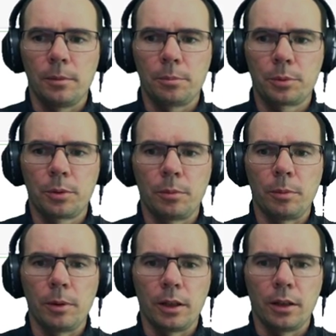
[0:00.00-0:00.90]

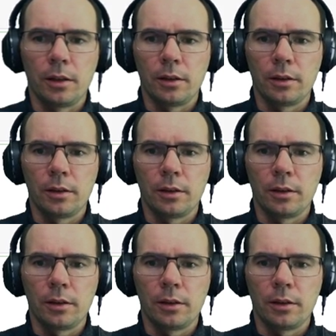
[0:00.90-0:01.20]
probably